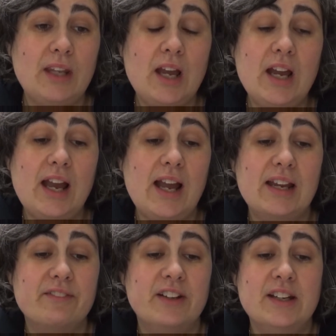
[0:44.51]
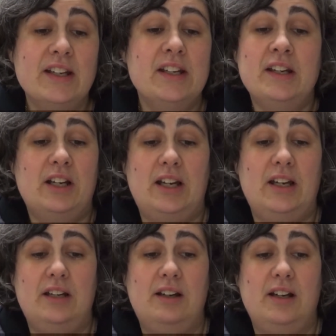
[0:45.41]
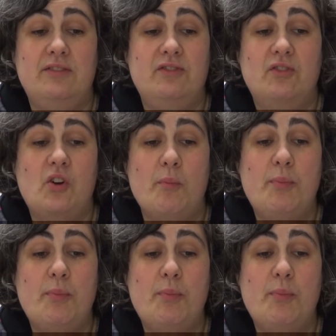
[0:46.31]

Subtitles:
I've got